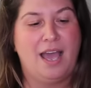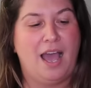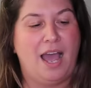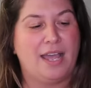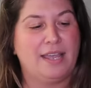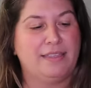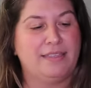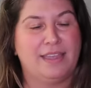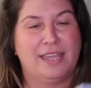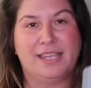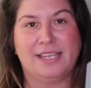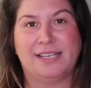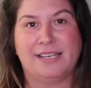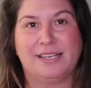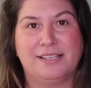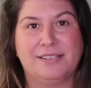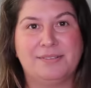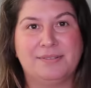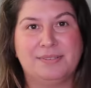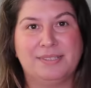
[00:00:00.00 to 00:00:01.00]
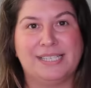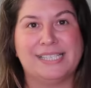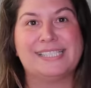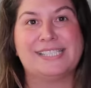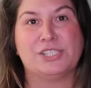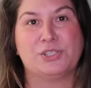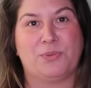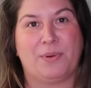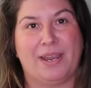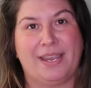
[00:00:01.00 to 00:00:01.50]
I think this
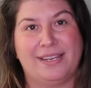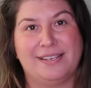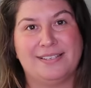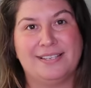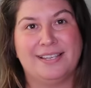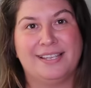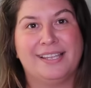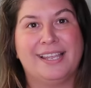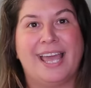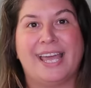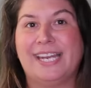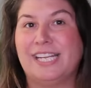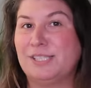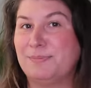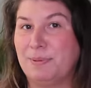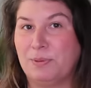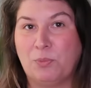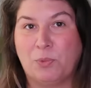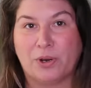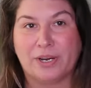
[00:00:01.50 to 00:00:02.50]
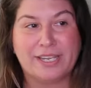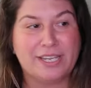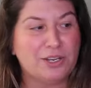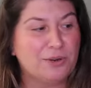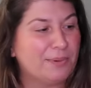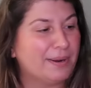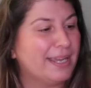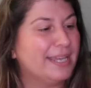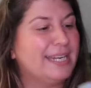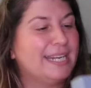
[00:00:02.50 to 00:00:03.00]
is great, and it's been working
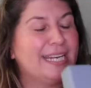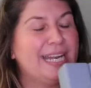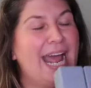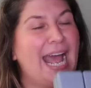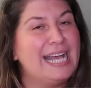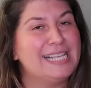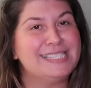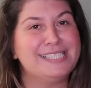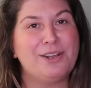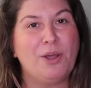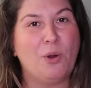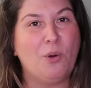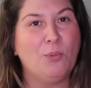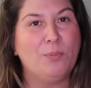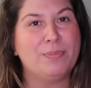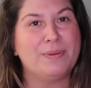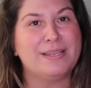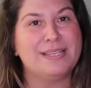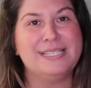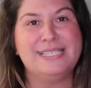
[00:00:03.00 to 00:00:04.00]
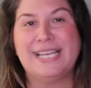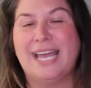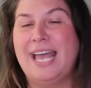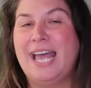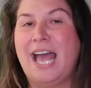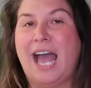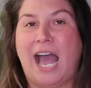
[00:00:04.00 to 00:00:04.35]
great. It hasn't opened.